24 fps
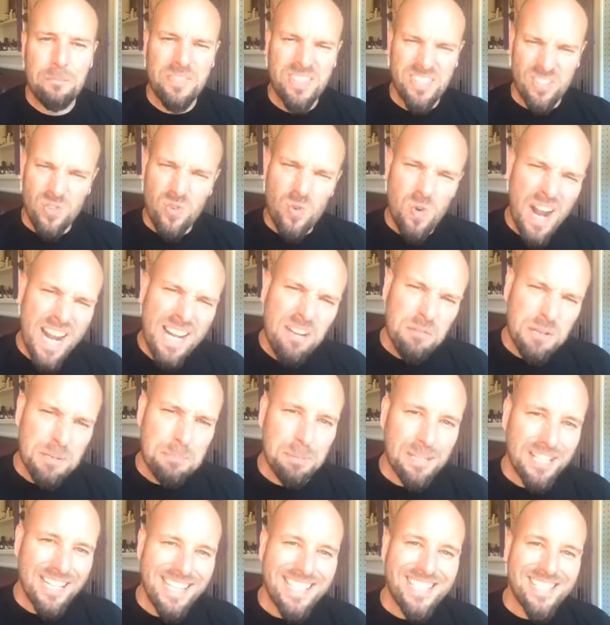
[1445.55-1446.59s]
And try to
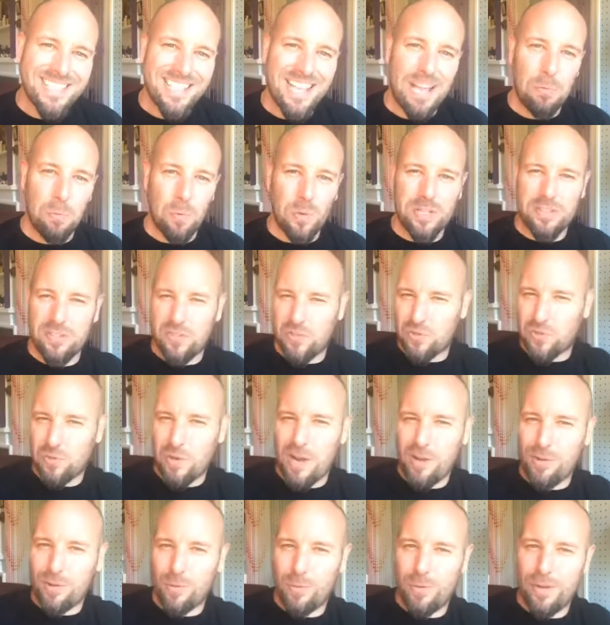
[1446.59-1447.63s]
replace that word
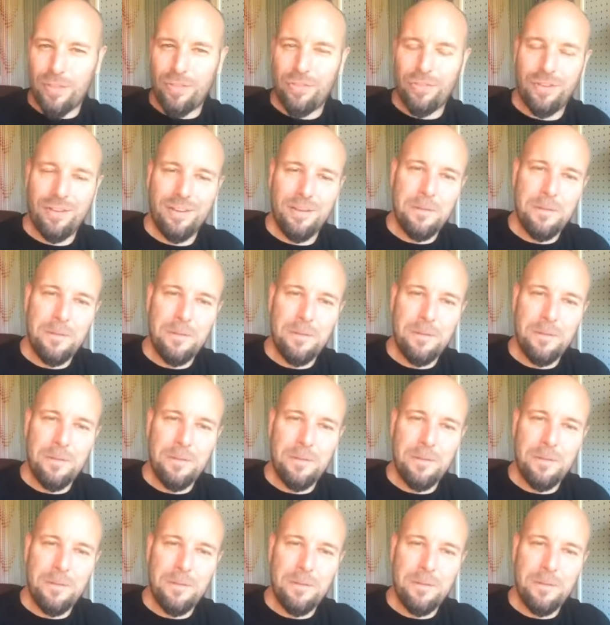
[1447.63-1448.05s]
struggle with,